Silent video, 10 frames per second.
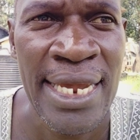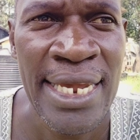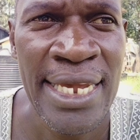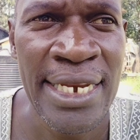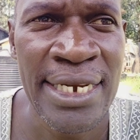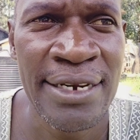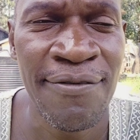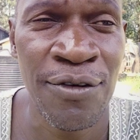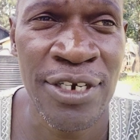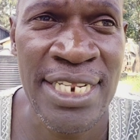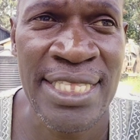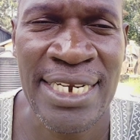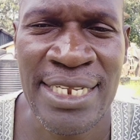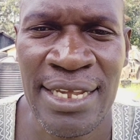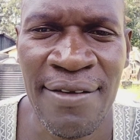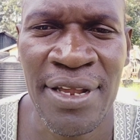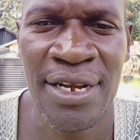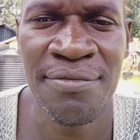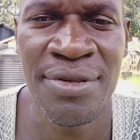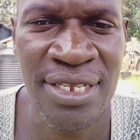in
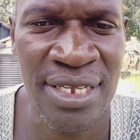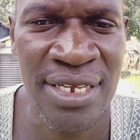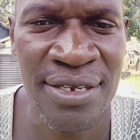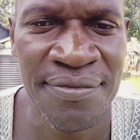1437 BC.